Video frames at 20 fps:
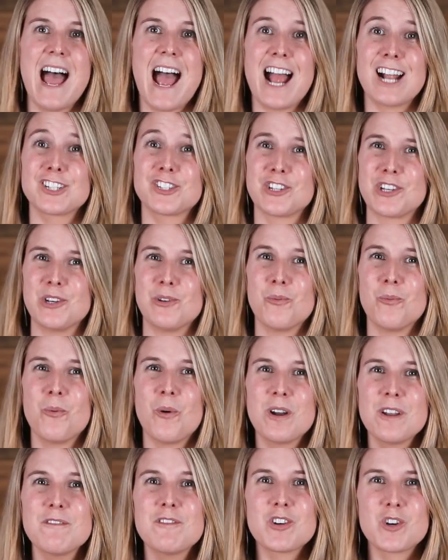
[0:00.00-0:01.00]
Actually,
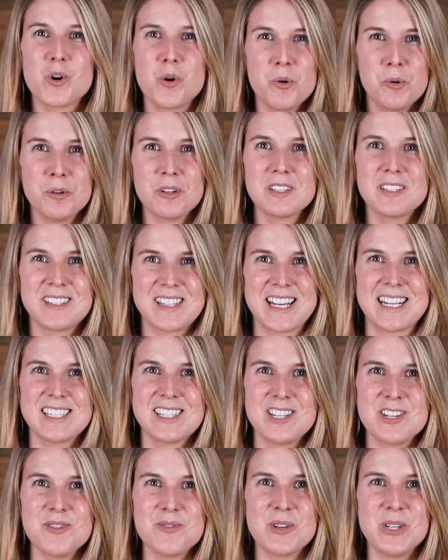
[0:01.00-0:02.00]
one of the coolest things
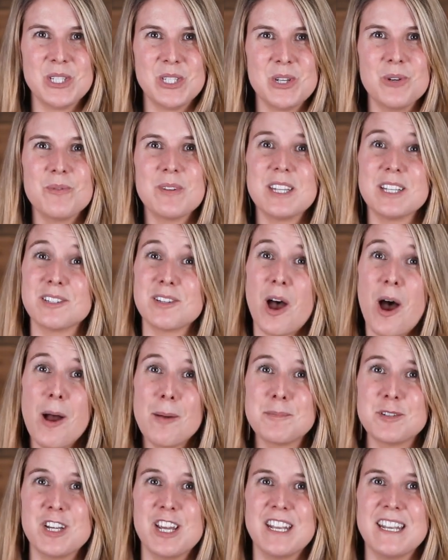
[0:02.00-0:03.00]
that you can do with this
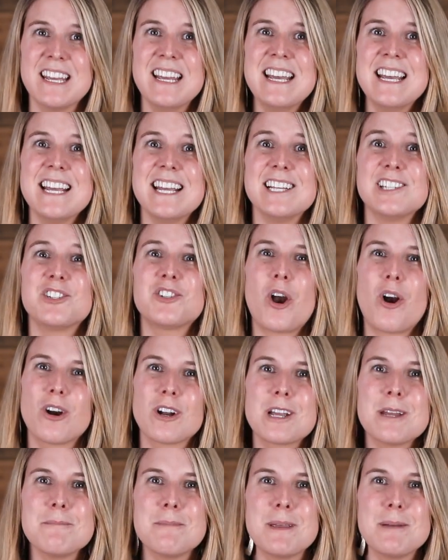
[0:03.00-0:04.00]
option is
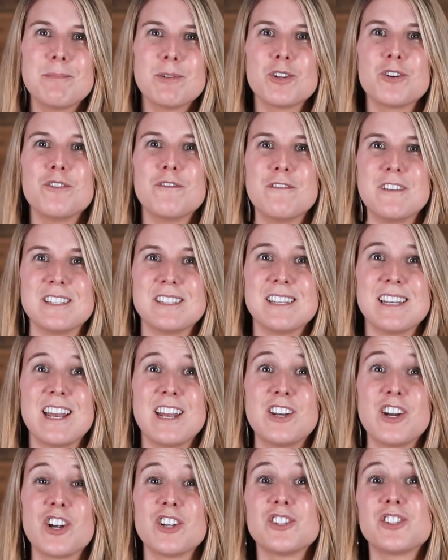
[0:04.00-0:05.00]
target people who
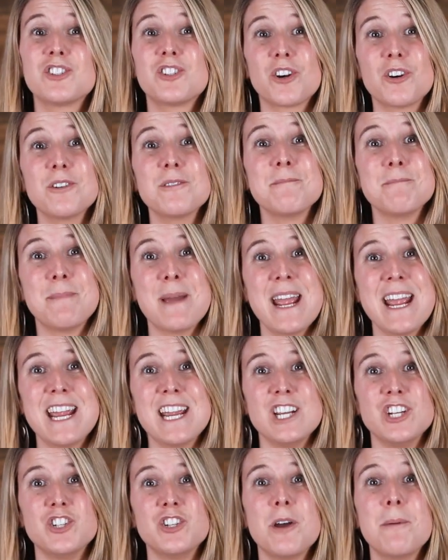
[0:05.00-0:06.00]
visited a certain
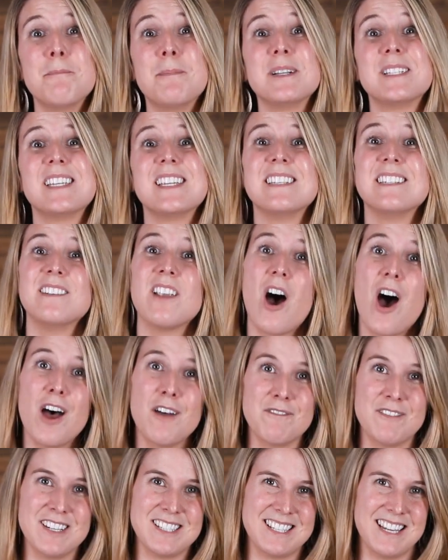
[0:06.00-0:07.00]
page but did
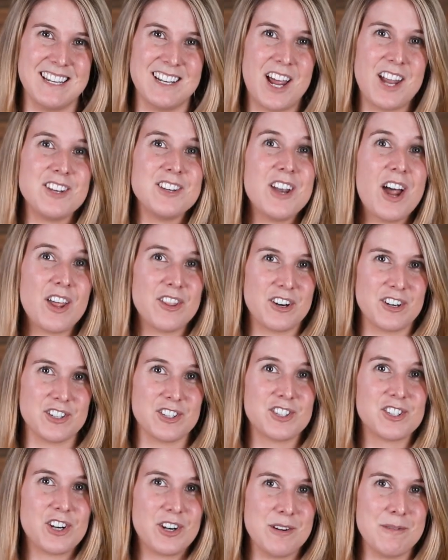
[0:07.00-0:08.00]
not visit another
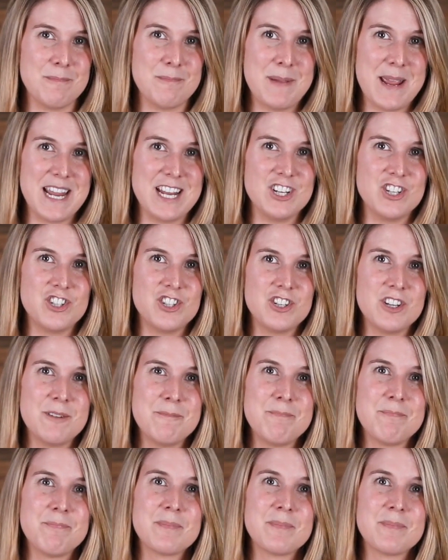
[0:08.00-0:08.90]
certain page.